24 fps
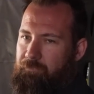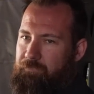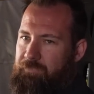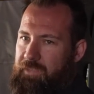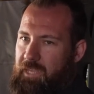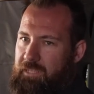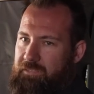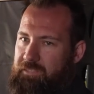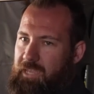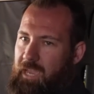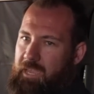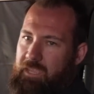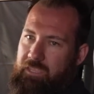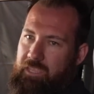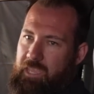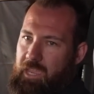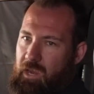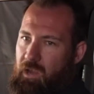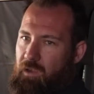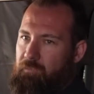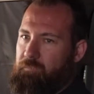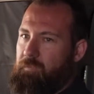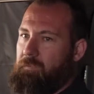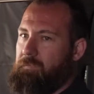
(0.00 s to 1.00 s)
They're taken
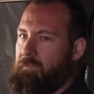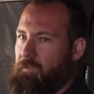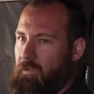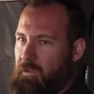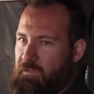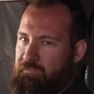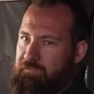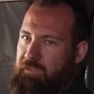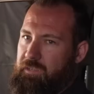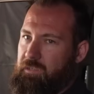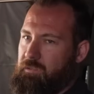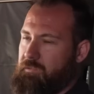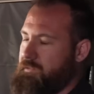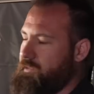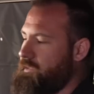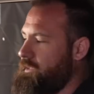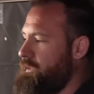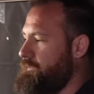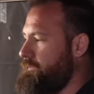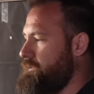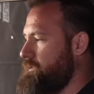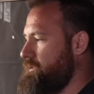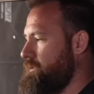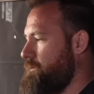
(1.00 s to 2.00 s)
care of before the vehicle's
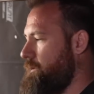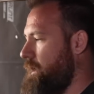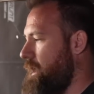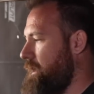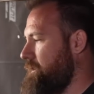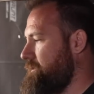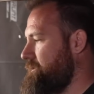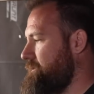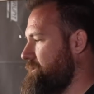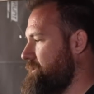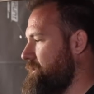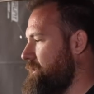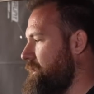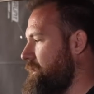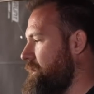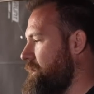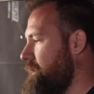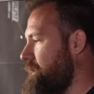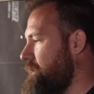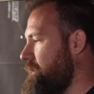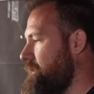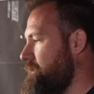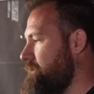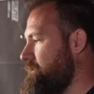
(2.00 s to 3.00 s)
delivered to us.
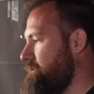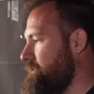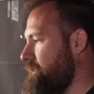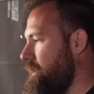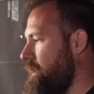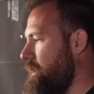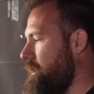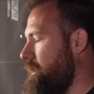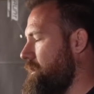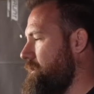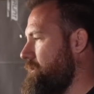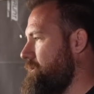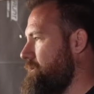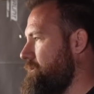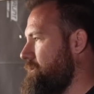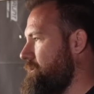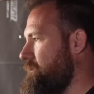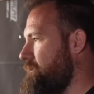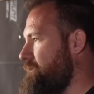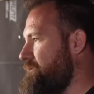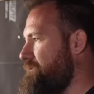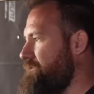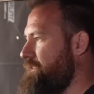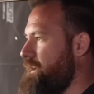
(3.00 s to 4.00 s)
So
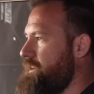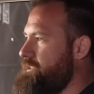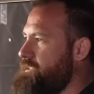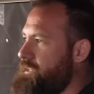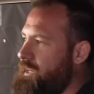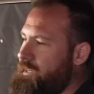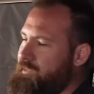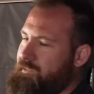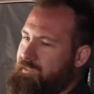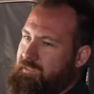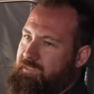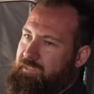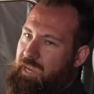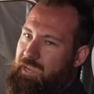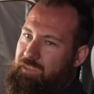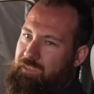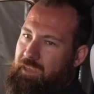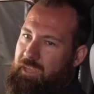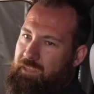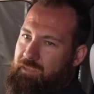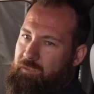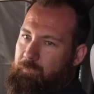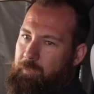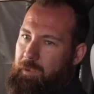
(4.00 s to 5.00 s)
fair chance to say
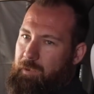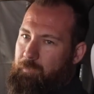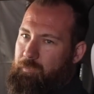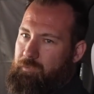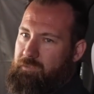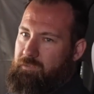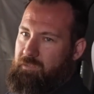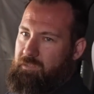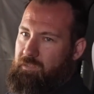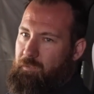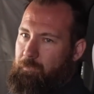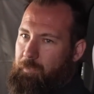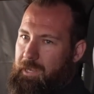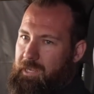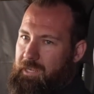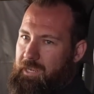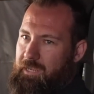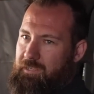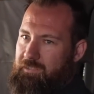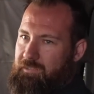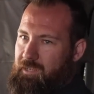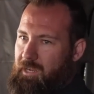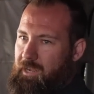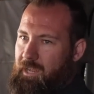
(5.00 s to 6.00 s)
that the people doing the
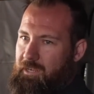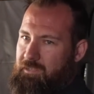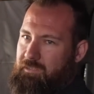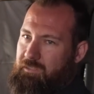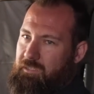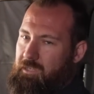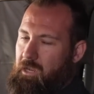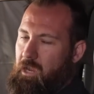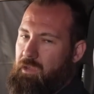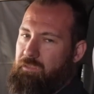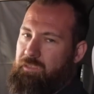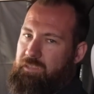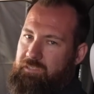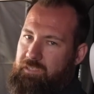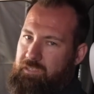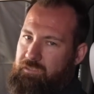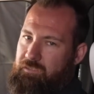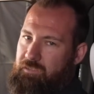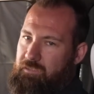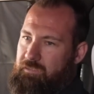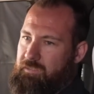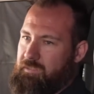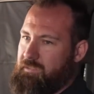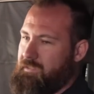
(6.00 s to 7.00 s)
PDs don't actually know these
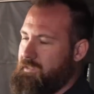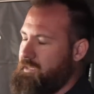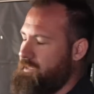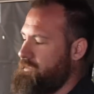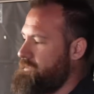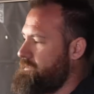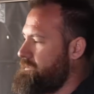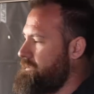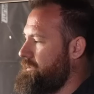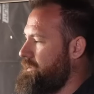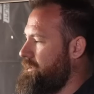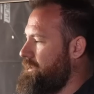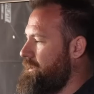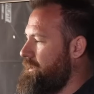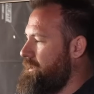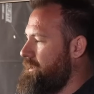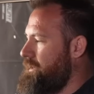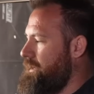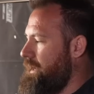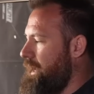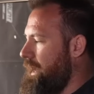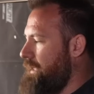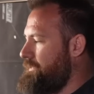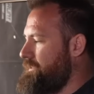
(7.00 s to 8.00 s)
issues exist.
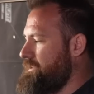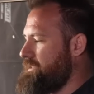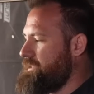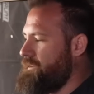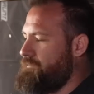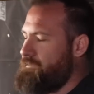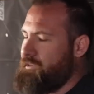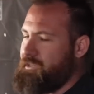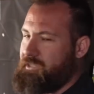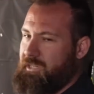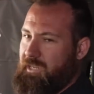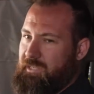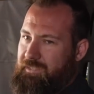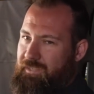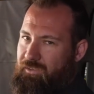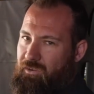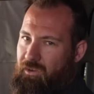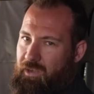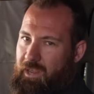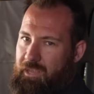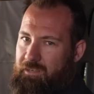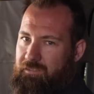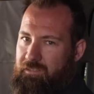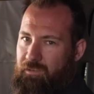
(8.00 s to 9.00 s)
And there's every chance they're
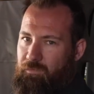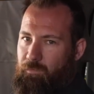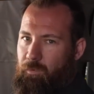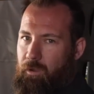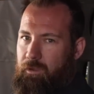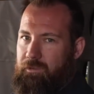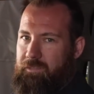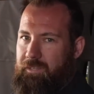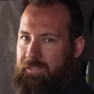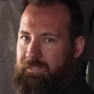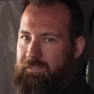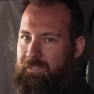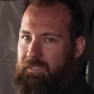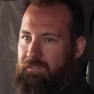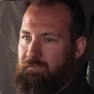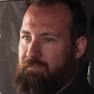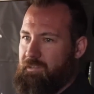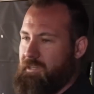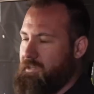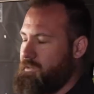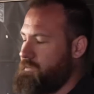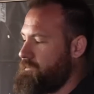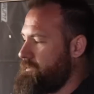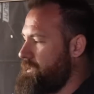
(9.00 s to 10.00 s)
not actually road testing the
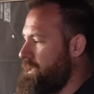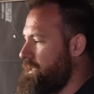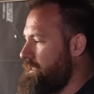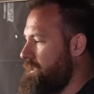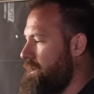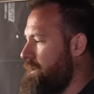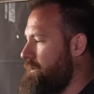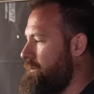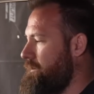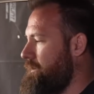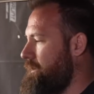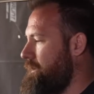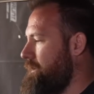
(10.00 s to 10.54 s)
vehicles either.